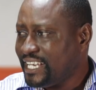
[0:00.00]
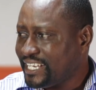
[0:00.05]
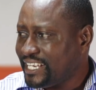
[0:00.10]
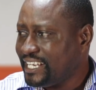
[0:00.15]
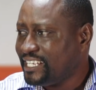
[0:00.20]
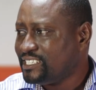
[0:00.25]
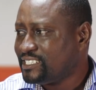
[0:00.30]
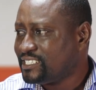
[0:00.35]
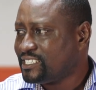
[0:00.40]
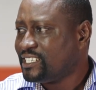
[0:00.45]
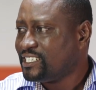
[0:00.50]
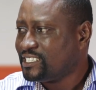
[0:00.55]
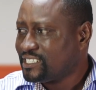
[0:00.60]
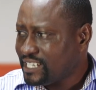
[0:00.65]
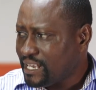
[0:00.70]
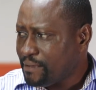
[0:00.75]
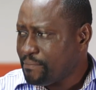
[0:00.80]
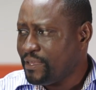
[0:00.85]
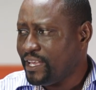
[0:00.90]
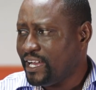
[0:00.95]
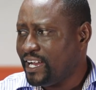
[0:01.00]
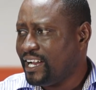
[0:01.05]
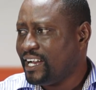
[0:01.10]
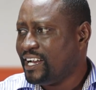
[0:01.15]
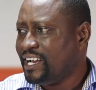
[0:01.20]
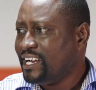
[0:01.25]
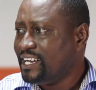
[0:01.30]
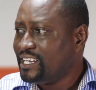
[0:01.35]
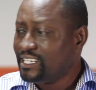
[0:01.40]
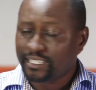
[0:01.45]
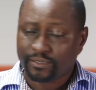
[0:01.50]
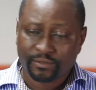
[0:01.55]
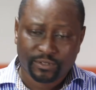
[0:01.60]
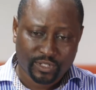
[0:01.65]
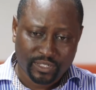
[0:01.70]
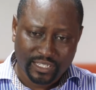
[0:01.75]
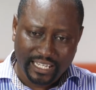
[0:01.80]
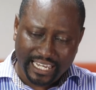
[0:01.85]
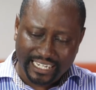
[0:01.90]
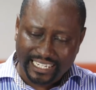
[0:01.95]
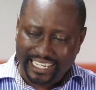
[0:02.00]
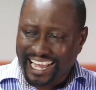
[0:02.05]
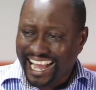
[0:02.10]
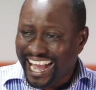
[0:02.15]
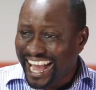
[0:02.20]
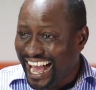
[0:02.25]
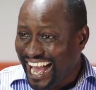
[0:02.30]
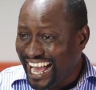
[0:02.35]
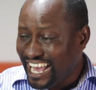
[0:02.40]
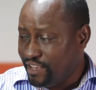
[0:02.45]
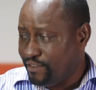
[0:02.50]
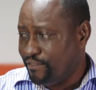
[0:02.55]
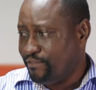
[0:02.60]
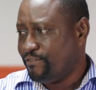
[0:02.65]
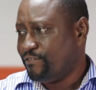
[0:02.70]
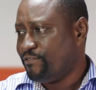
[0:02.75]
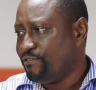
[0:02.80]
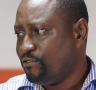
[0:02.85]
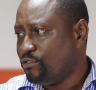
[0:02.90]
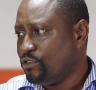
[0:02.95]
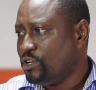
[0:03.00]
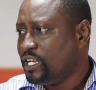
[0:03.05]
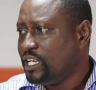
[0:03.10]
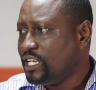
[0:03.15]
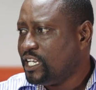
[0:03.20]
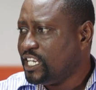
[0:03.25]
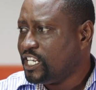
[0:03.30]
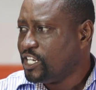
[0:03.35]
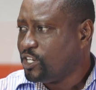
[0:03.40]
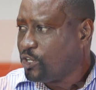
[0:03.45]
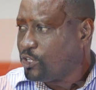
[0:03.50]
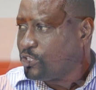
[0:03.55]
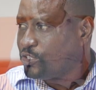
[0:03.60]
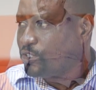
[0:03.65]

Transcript: against Serbia at the Hive in